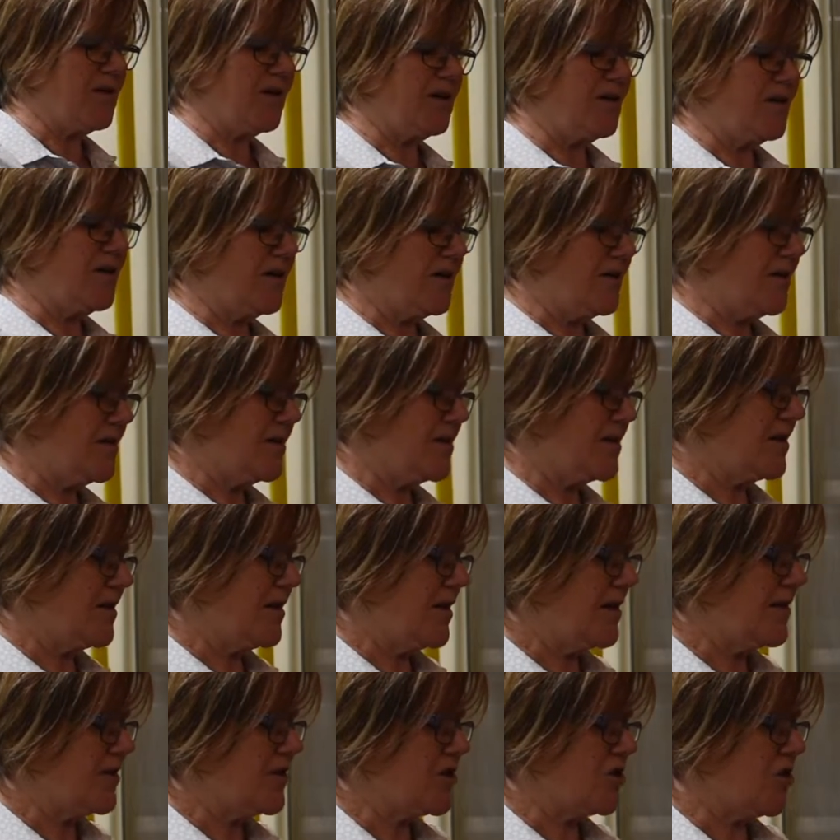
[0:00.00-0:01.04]
onions
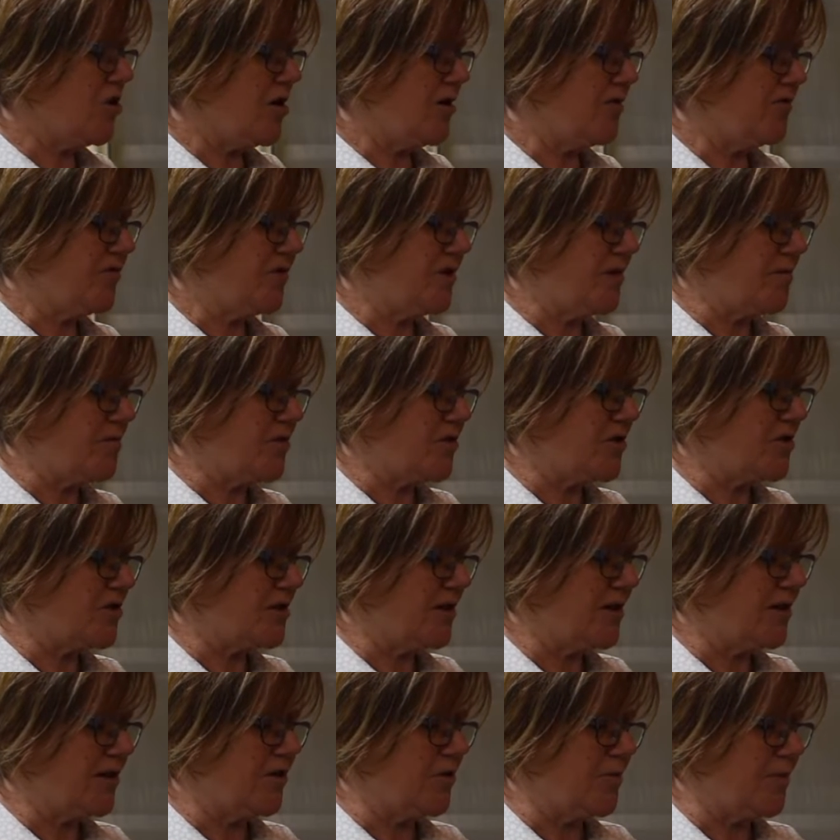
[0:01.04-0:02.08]
and soften them just a
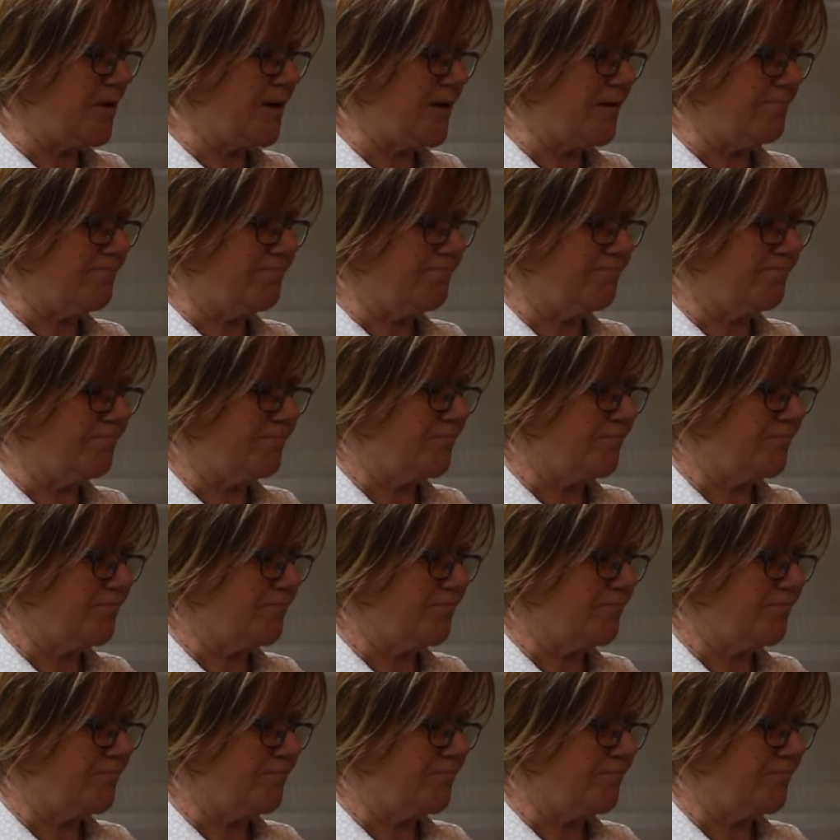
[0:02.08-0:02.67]
little bit.